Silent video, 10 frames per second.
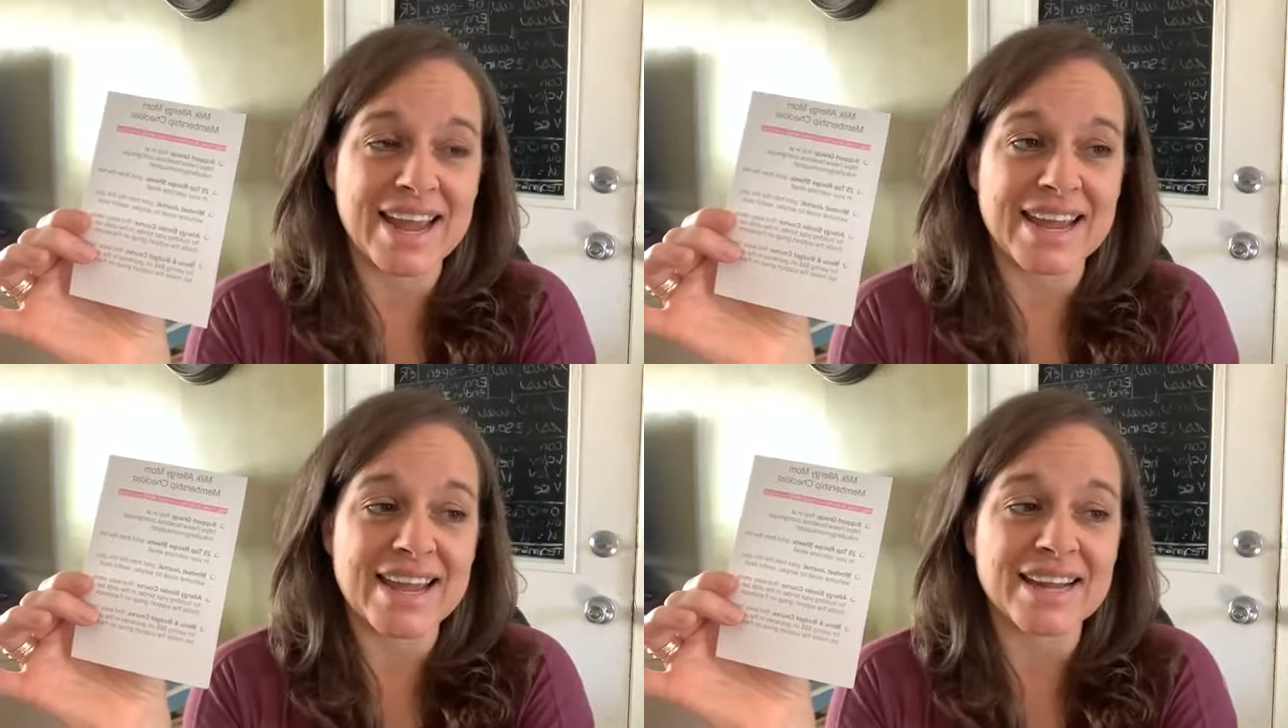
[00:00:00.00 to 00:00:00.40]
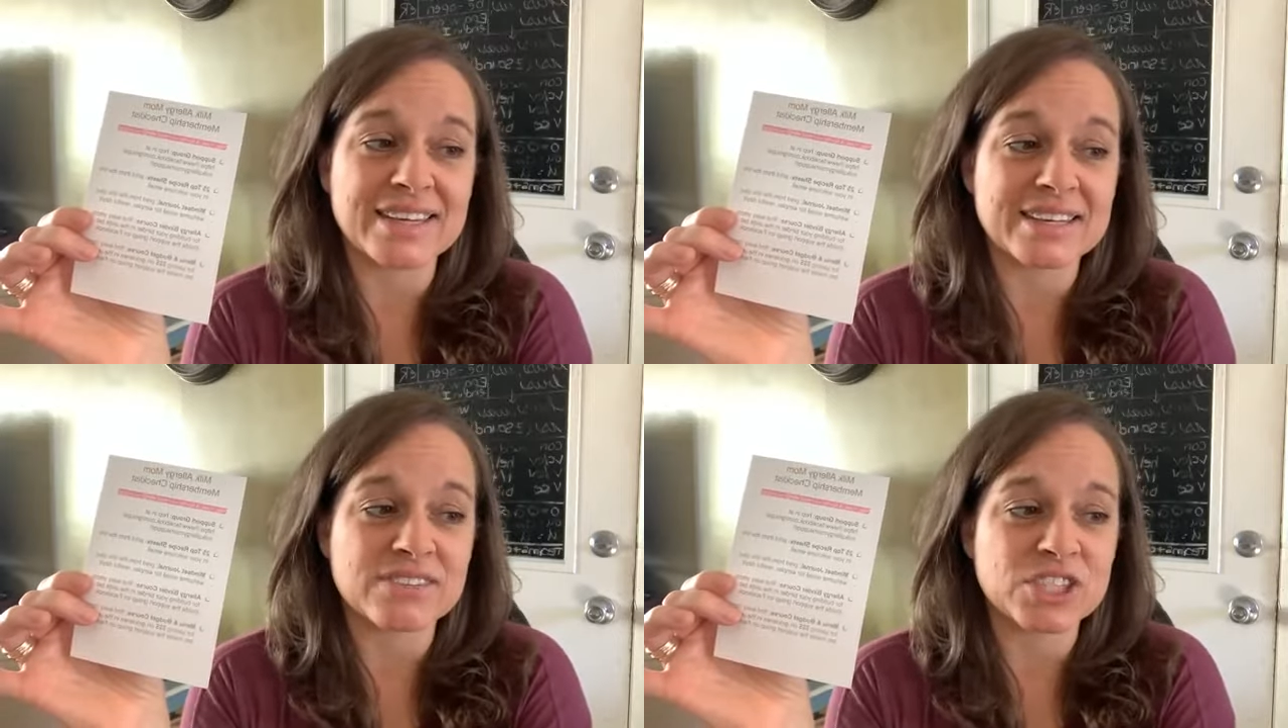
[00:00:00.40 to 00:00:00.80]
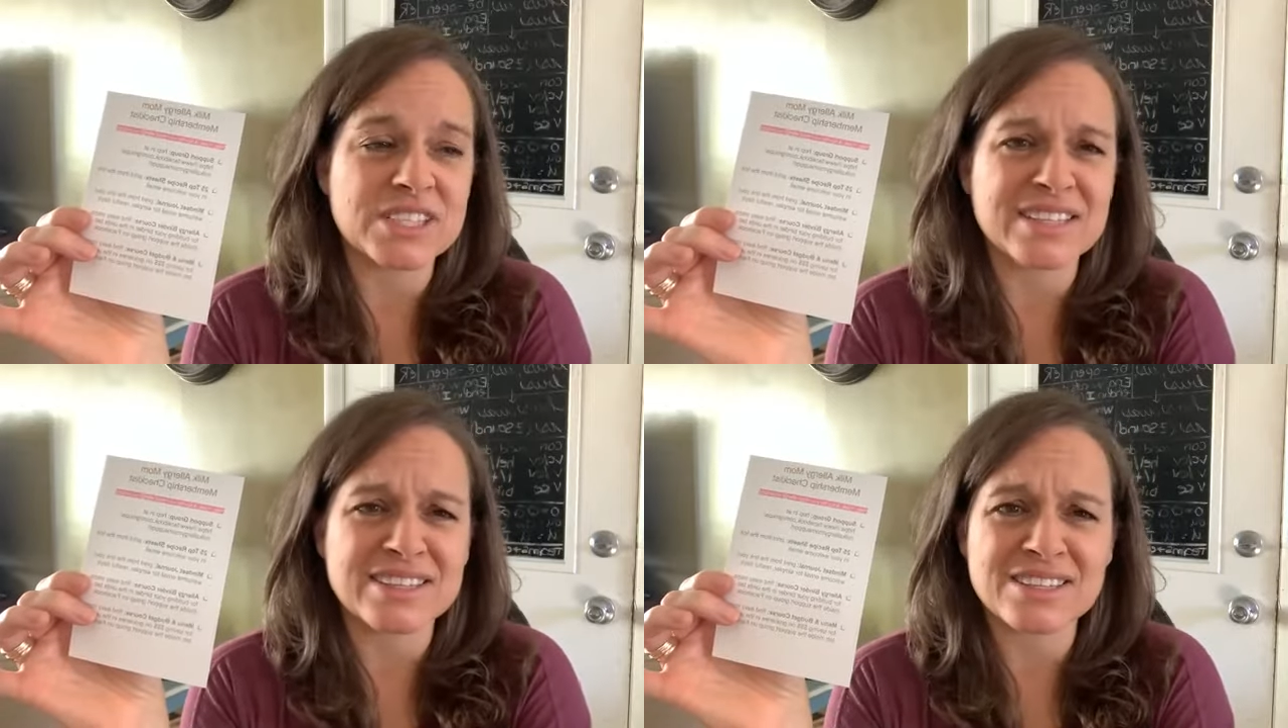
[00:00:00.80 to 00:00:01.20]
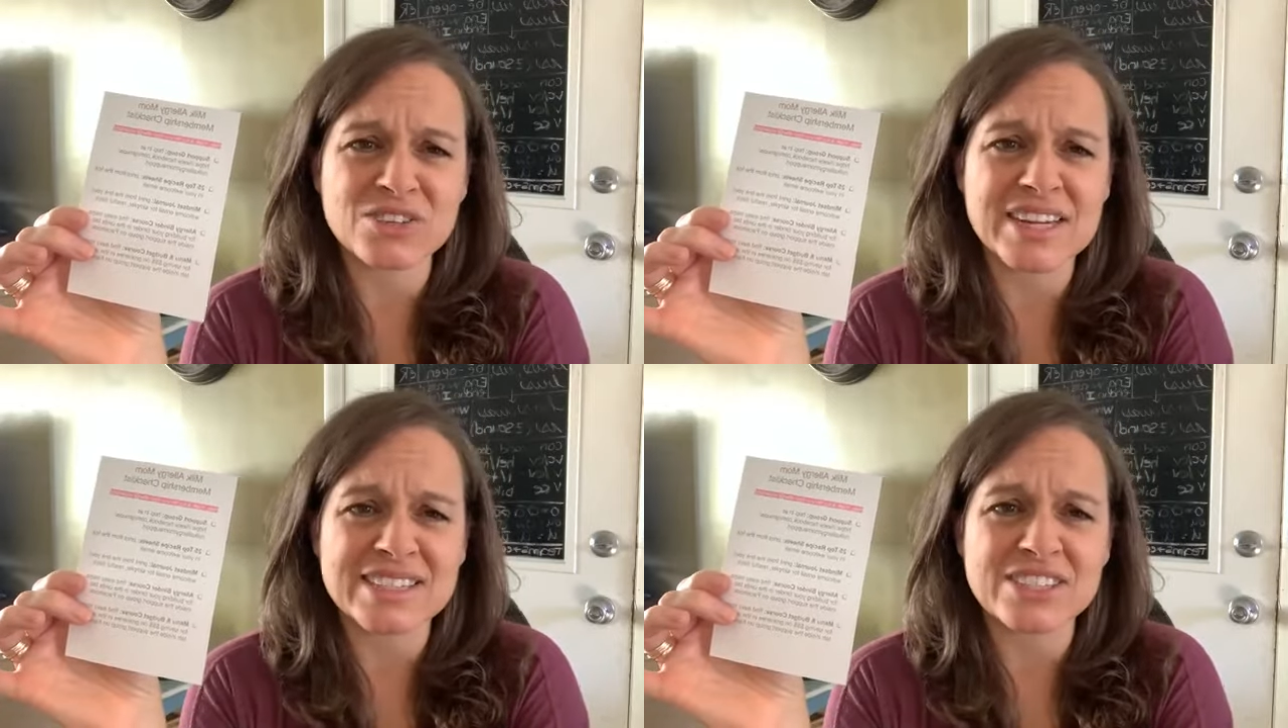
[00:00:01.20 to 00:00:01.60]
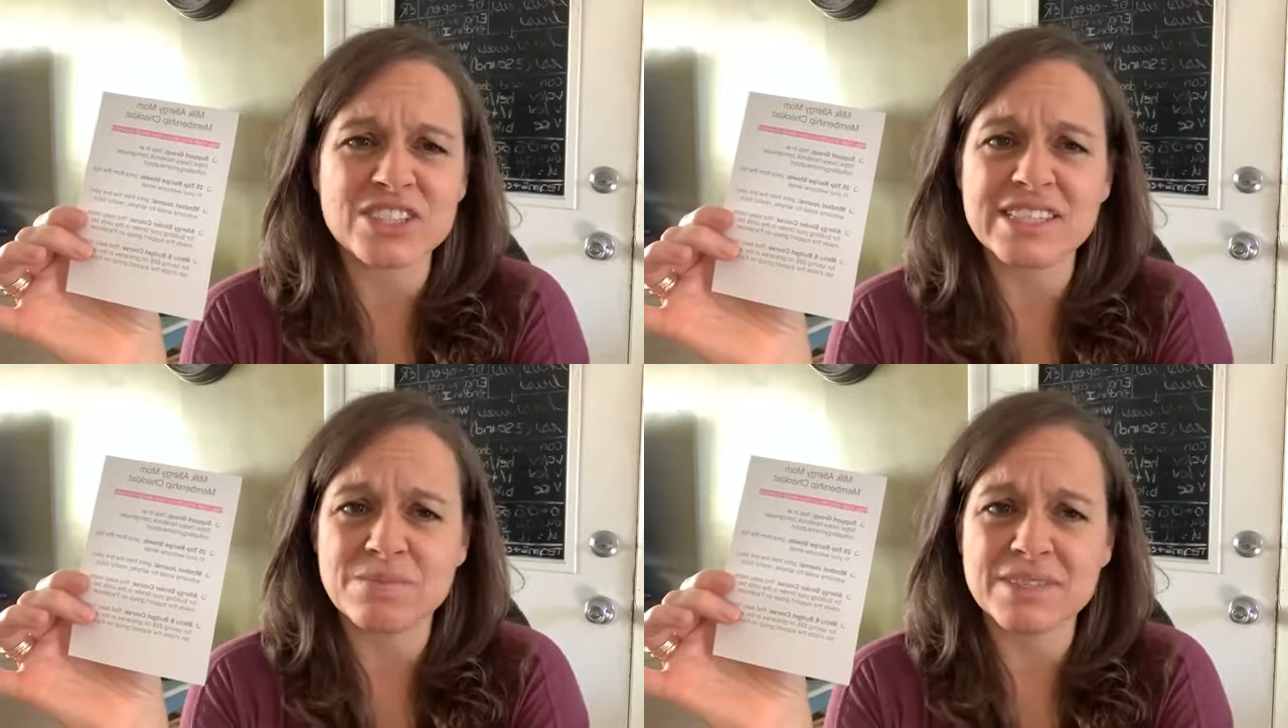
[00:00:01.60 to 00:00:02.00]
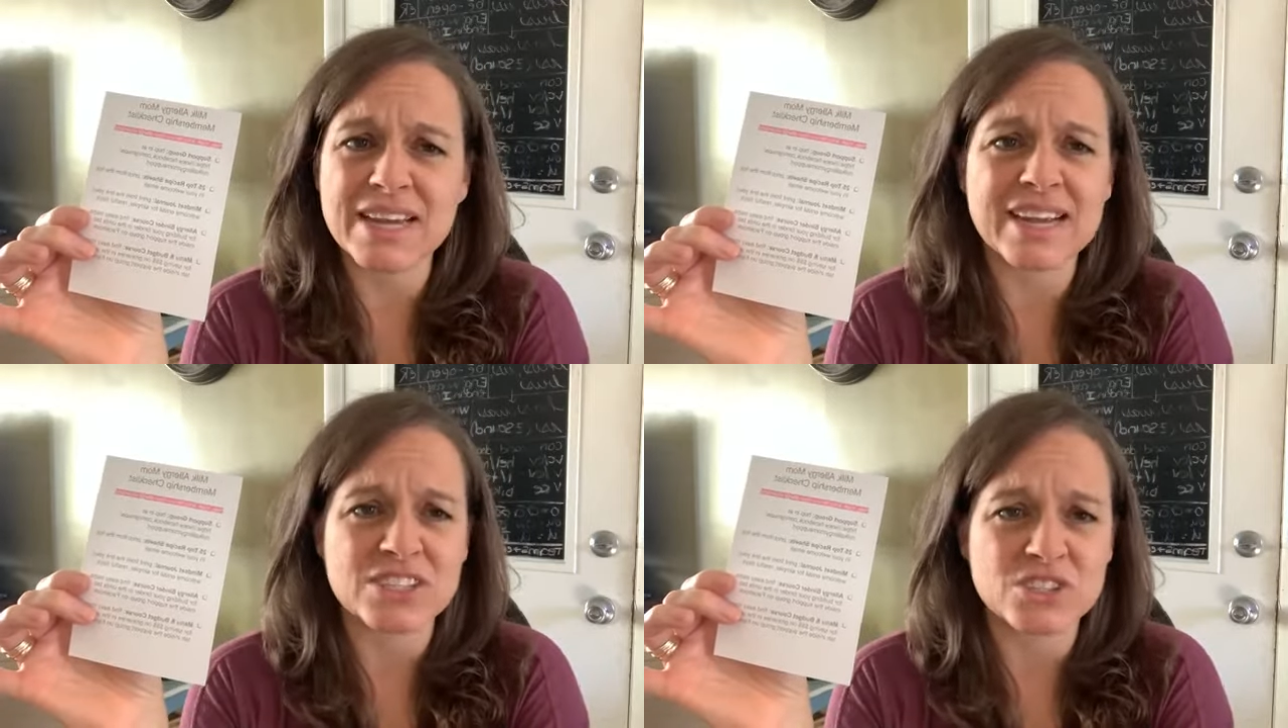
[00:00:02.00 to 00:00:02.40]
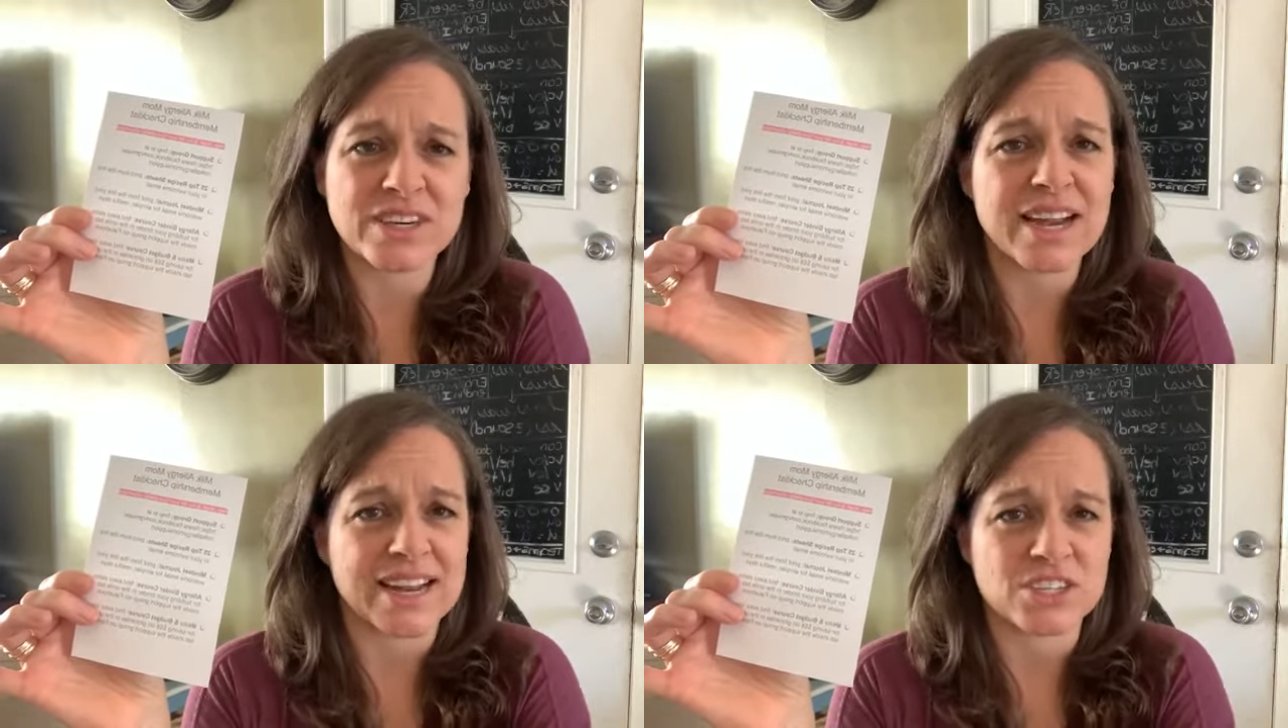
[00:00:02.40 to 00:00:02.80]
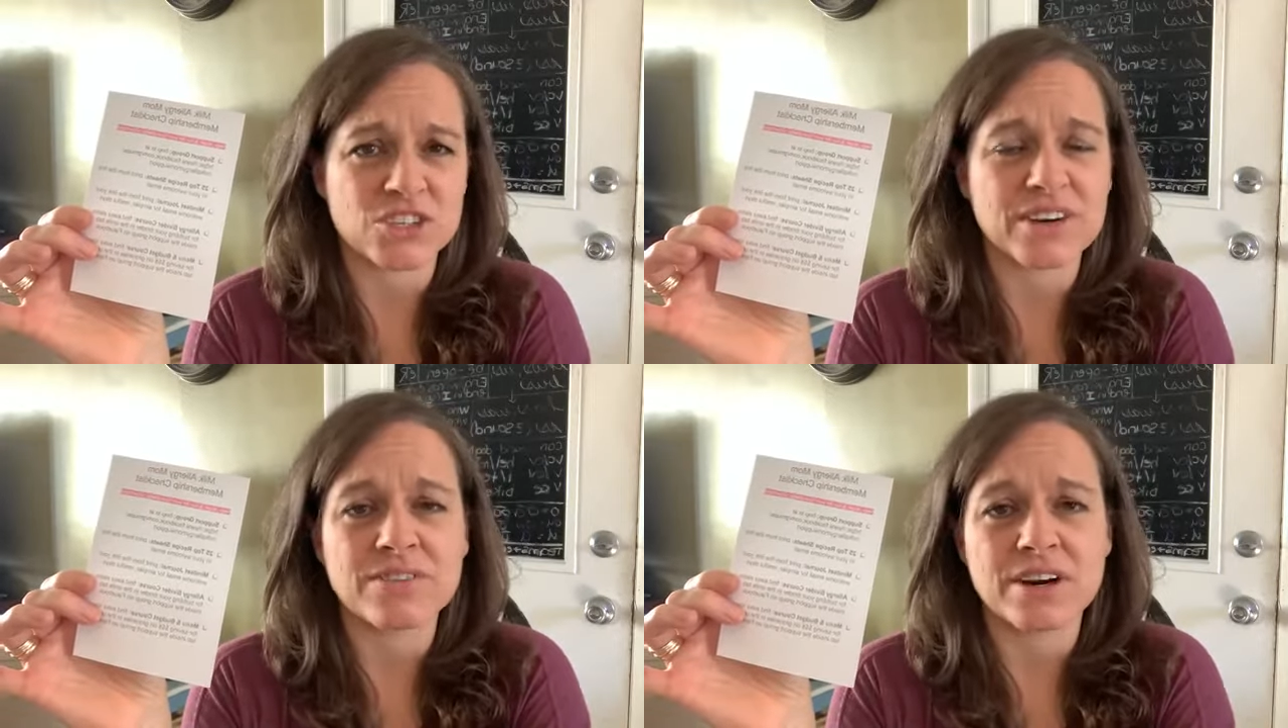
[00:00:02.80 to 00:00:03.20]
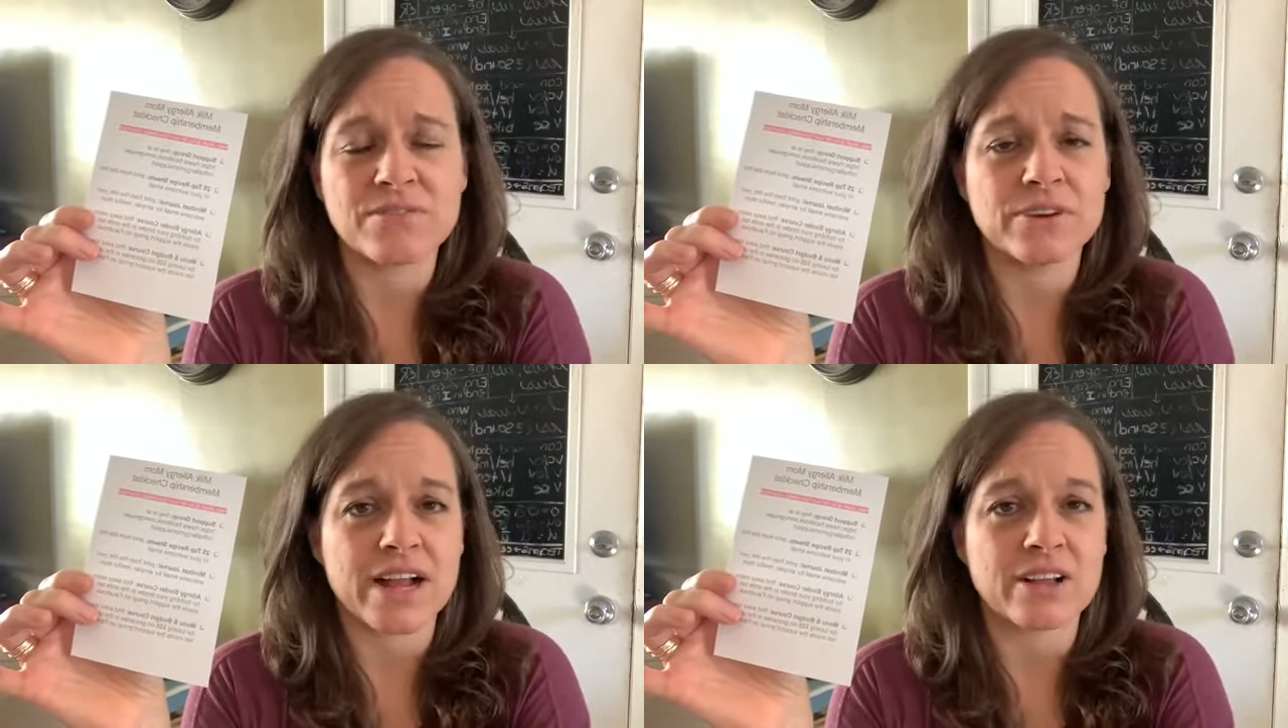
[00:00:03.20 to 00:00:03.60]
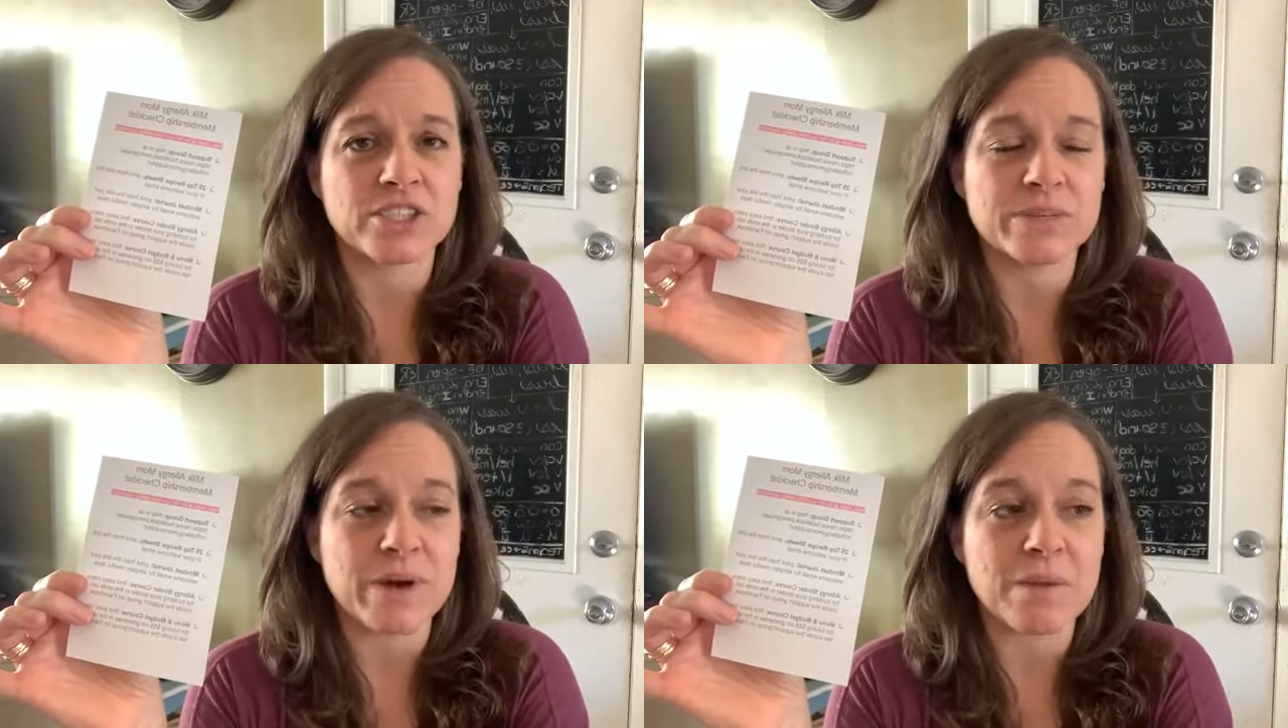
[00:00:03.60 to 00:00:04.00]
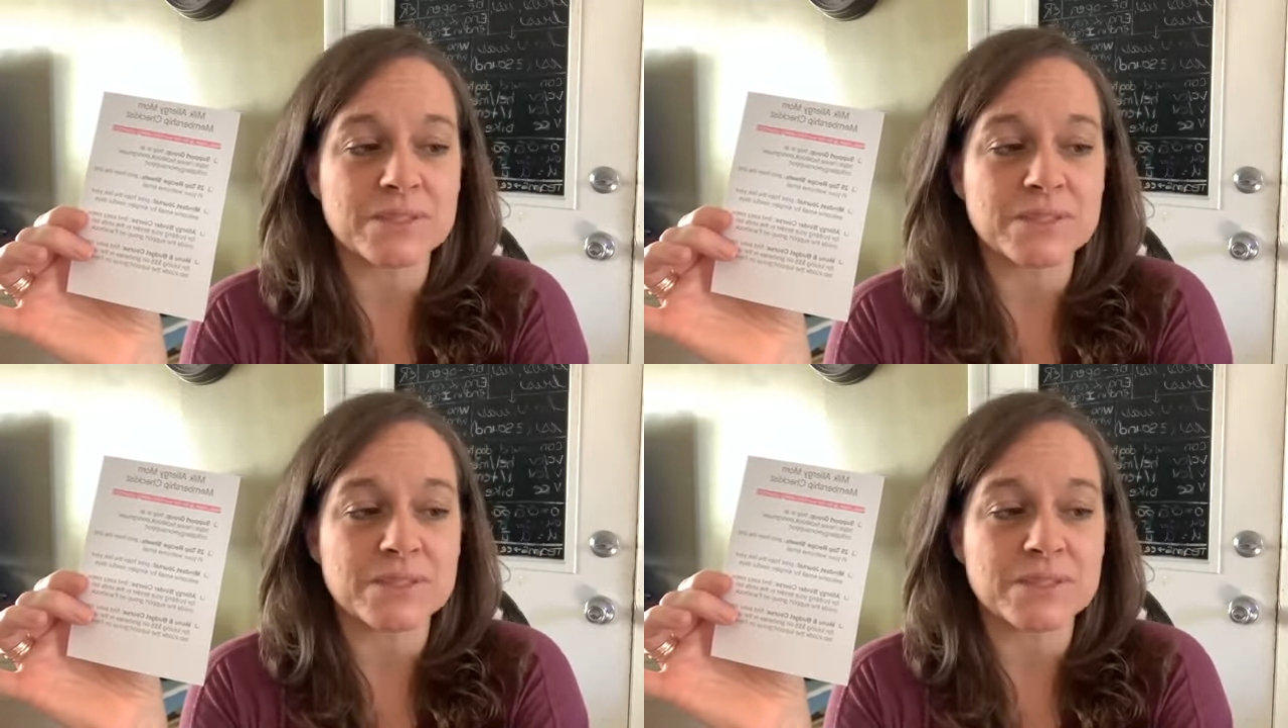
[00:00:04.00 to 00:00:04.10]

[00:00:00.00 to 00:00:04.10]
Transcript: and just the stress just seems extra, extra for a food allergy mom.